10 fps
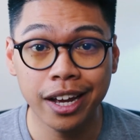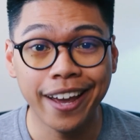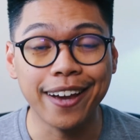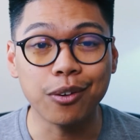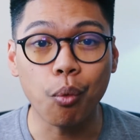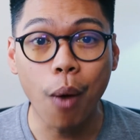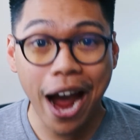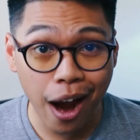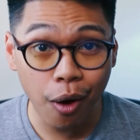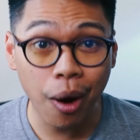And
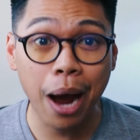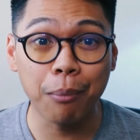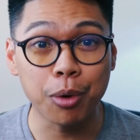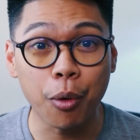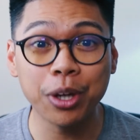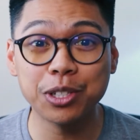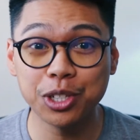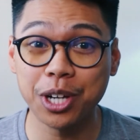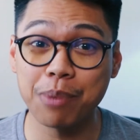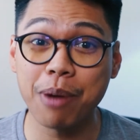wow, I'm going to
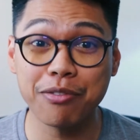share my